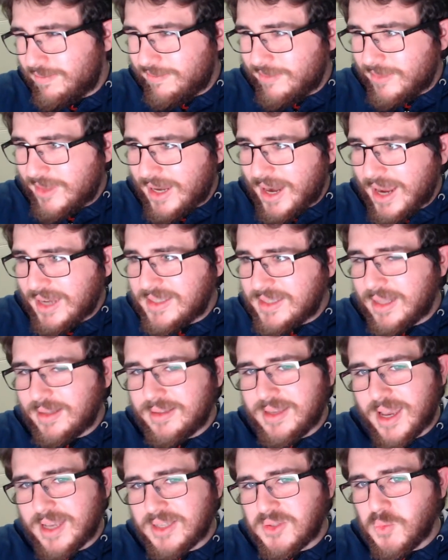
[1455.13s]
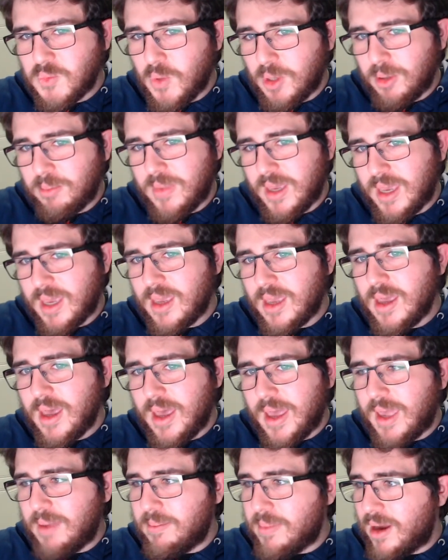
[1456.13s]
the next LTS will be
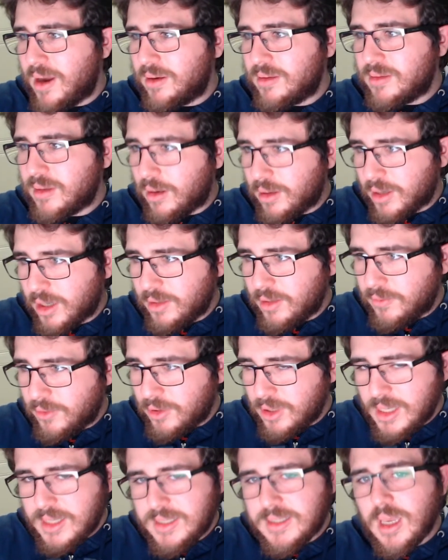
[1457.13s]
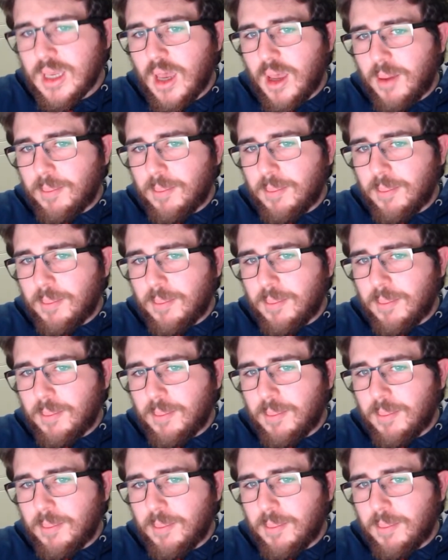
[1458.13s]
a better target for this,